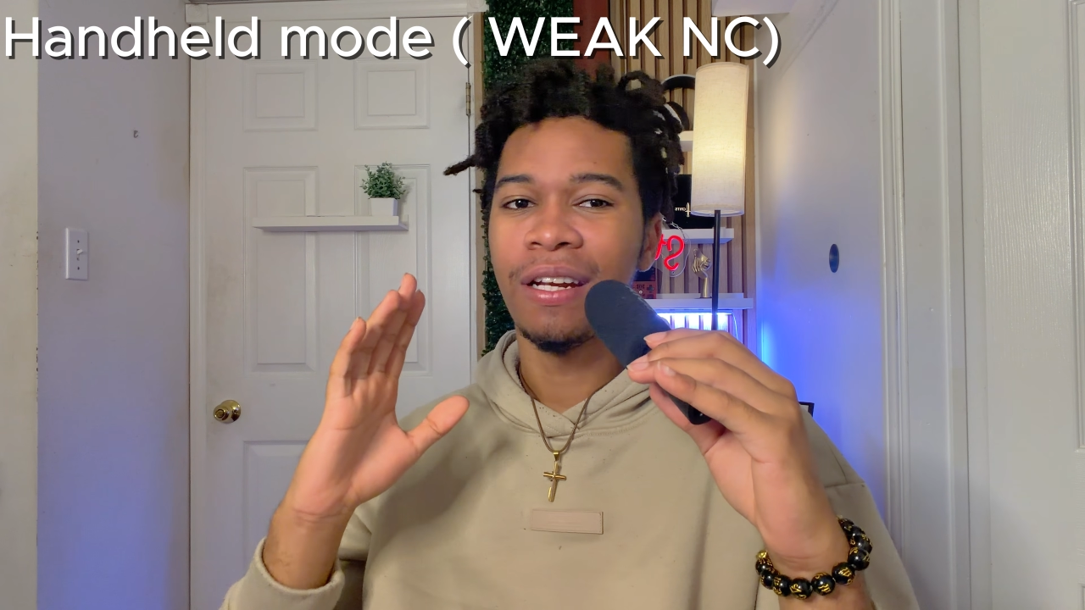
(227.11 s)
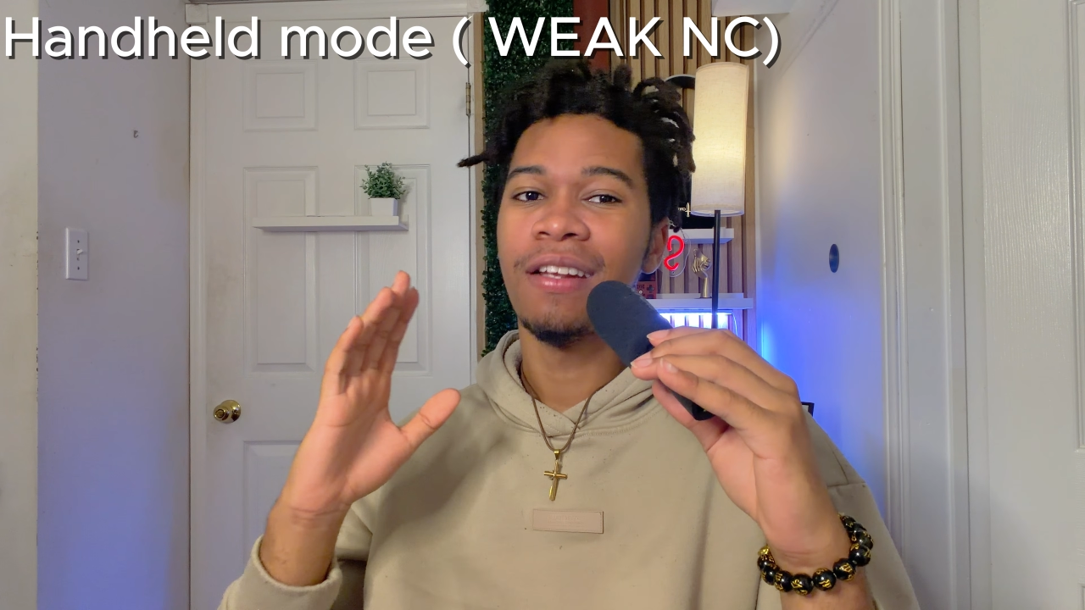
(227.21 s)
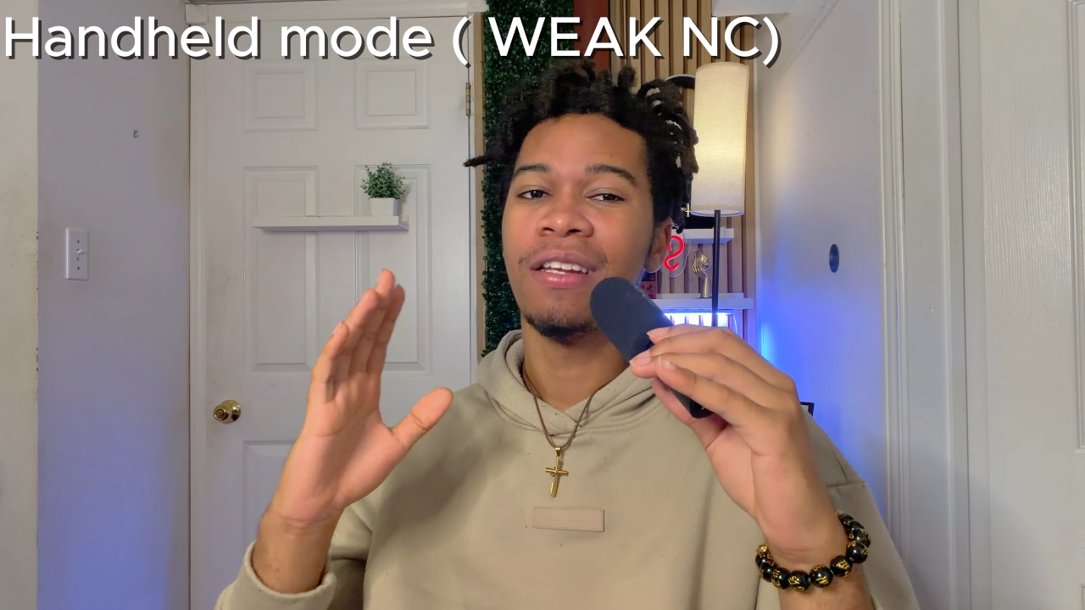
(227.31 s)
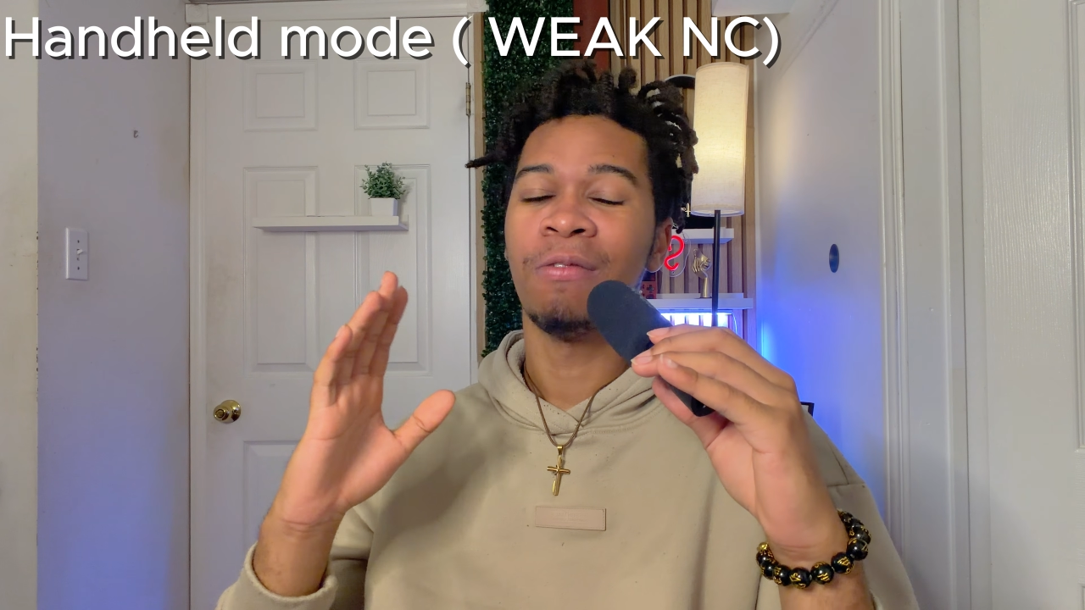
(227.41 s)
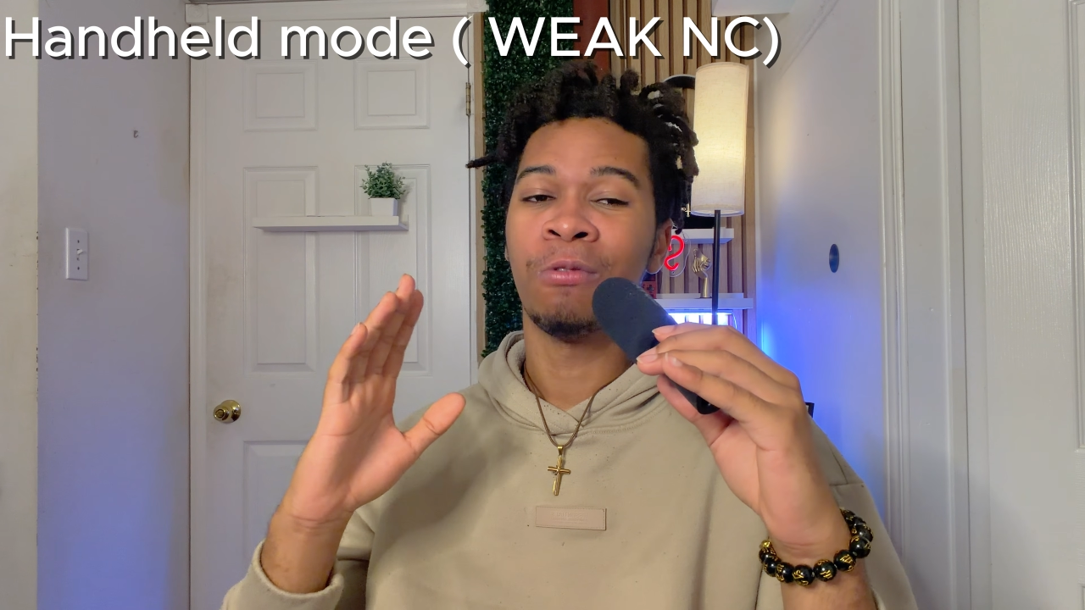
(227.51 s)

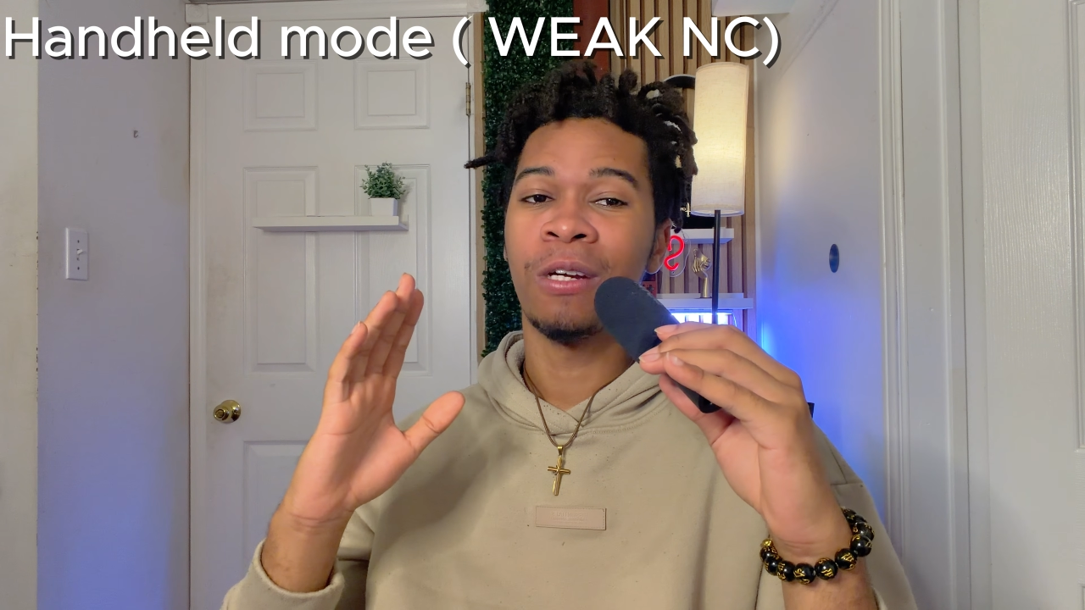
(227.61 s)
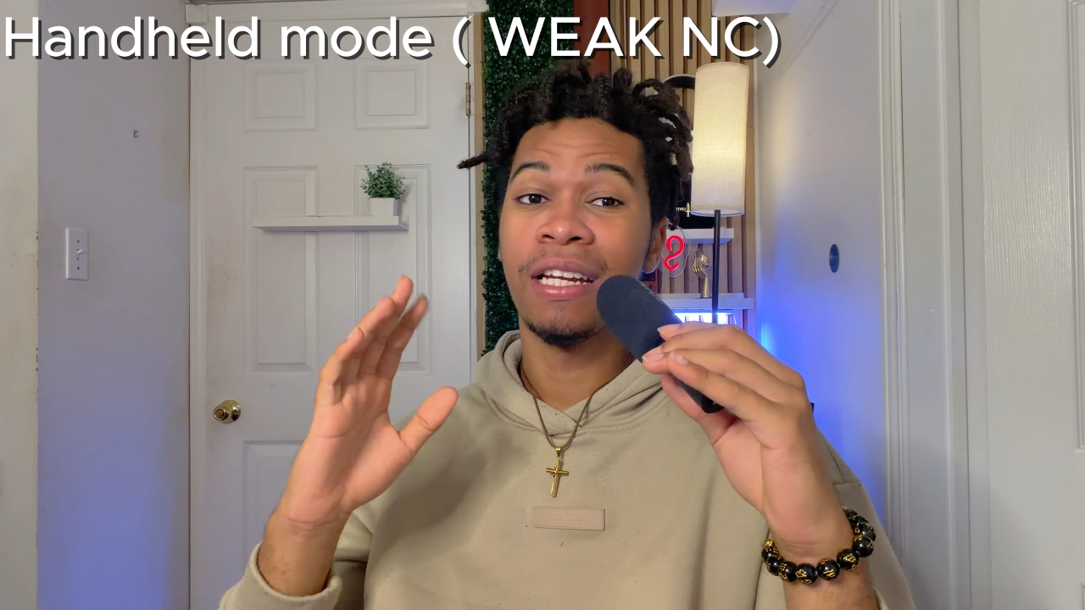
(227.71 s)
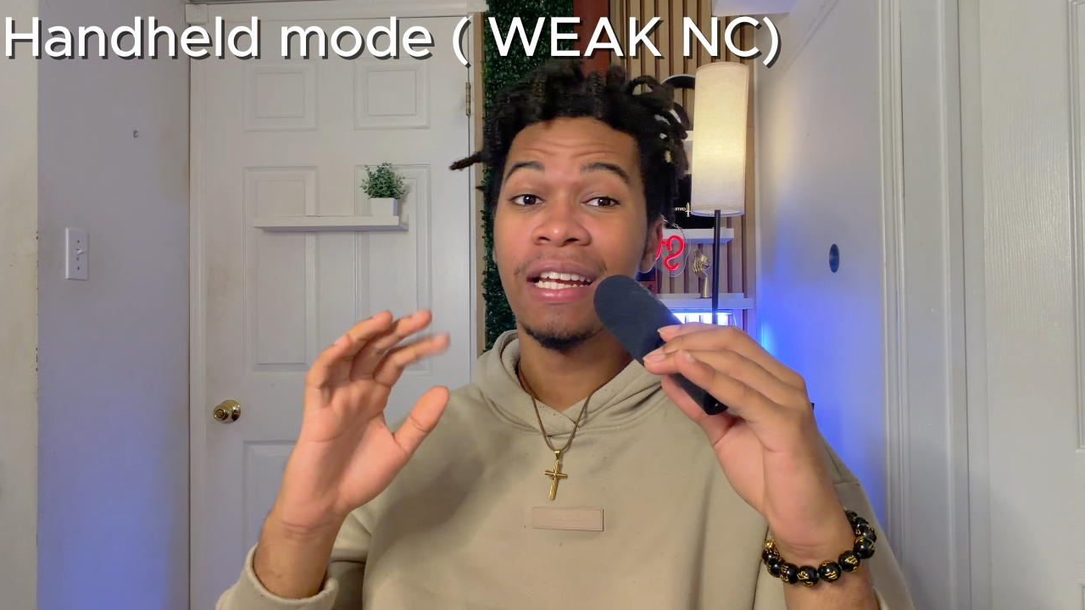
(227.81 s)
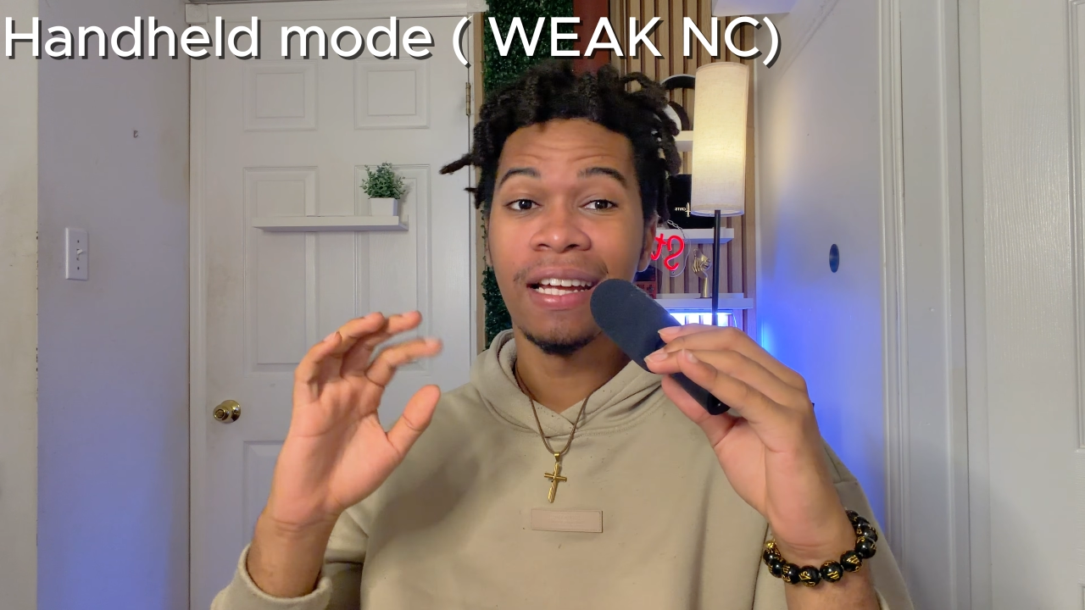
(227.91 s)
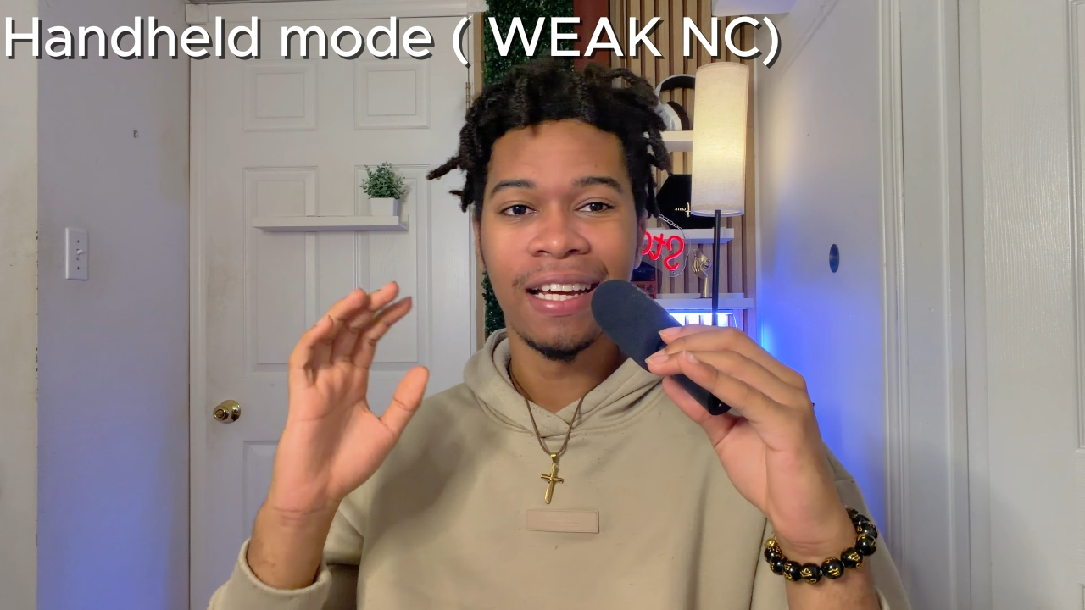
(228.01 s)
any different?